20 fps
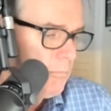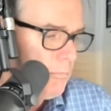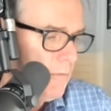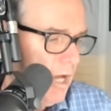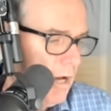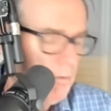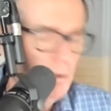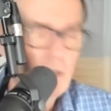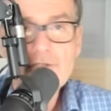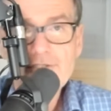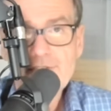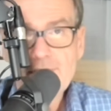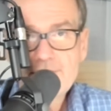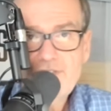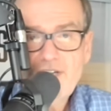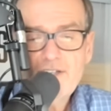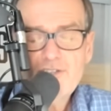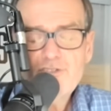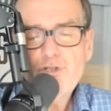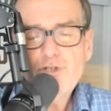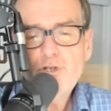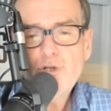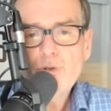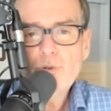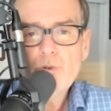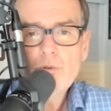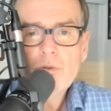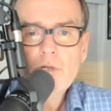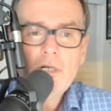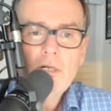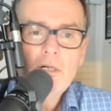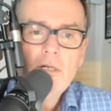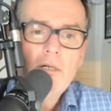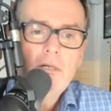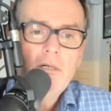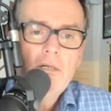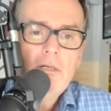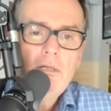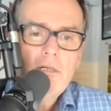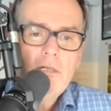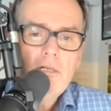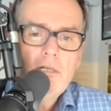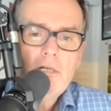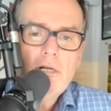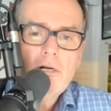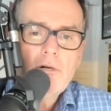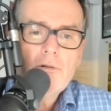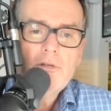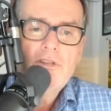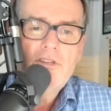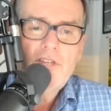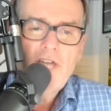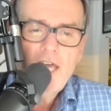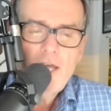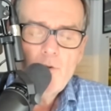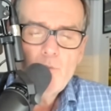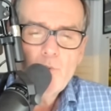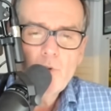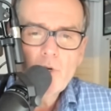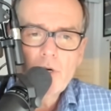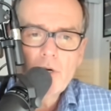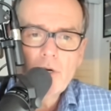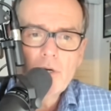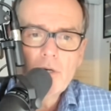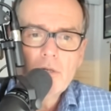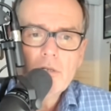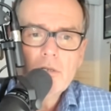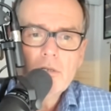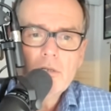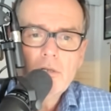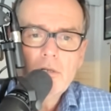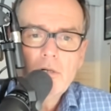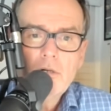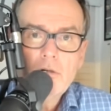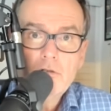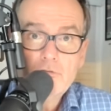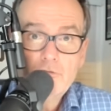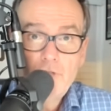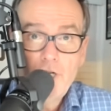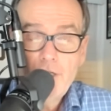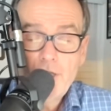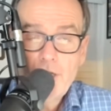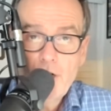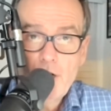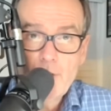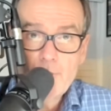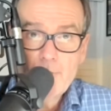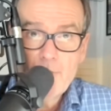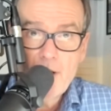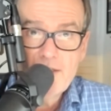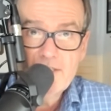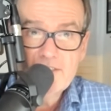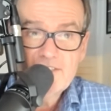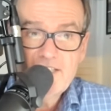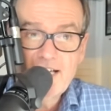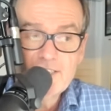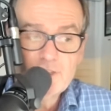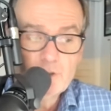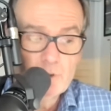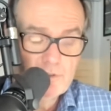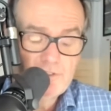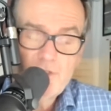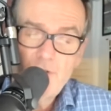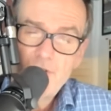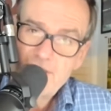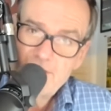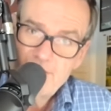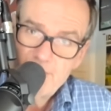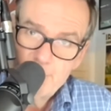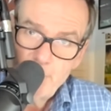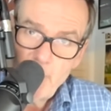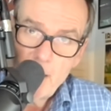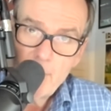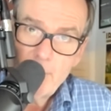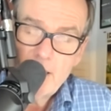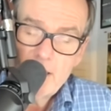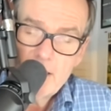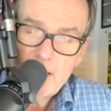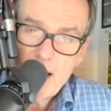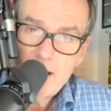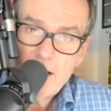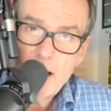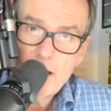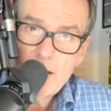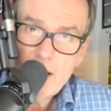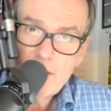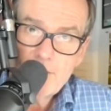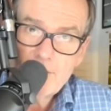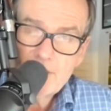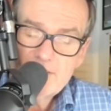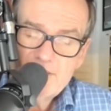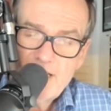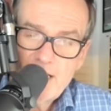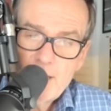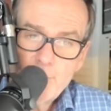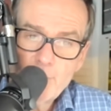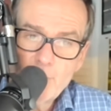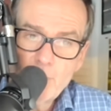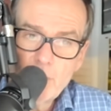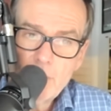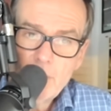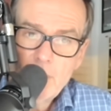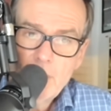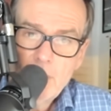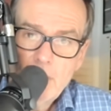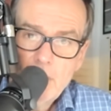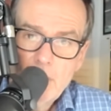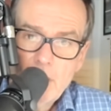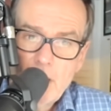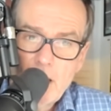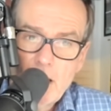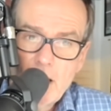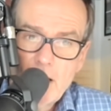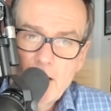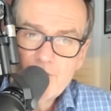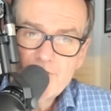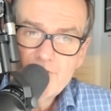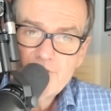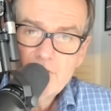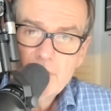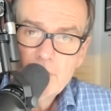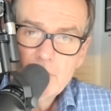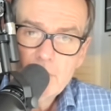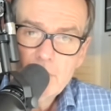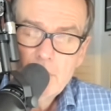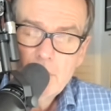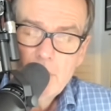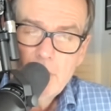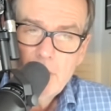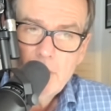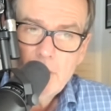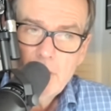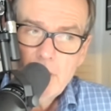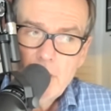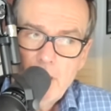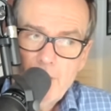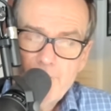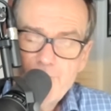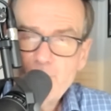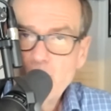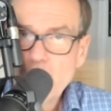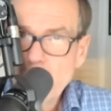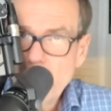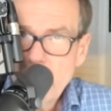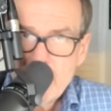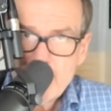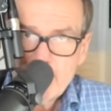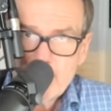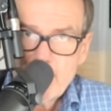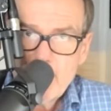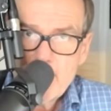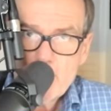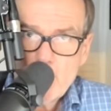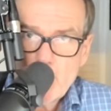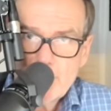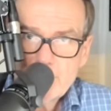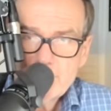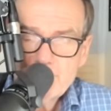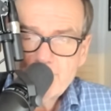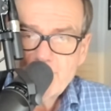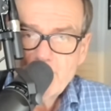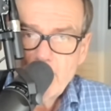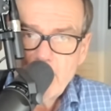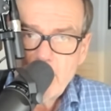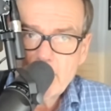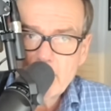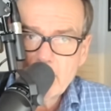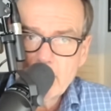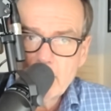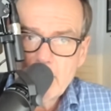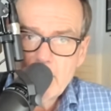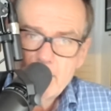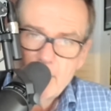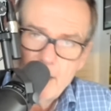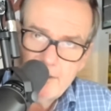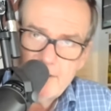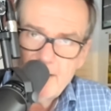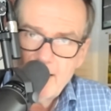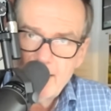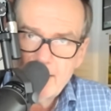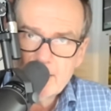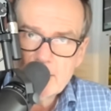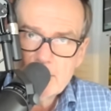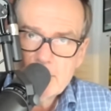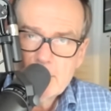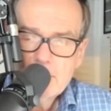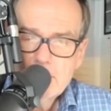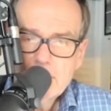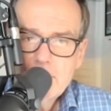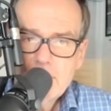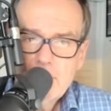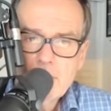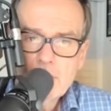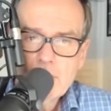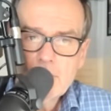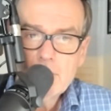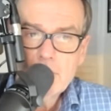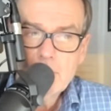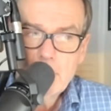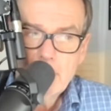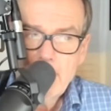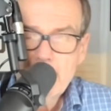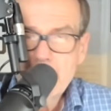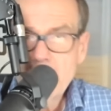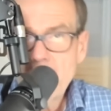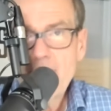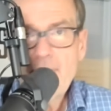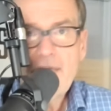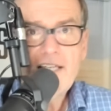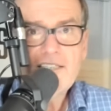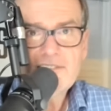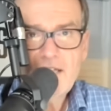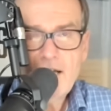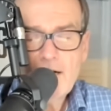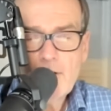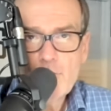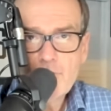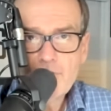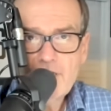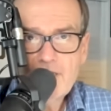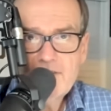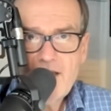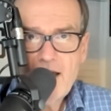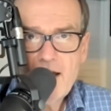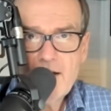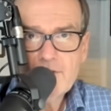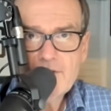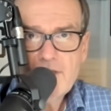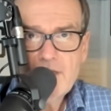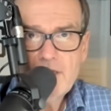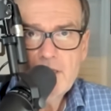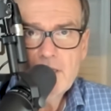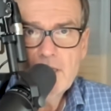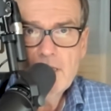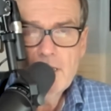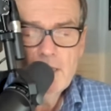I will also say, too, you know, they were really hurt by the schedule. So this is probably another example of if you don't have a great margin for error, and they didn't, you know, again, maybe he's not overly talented.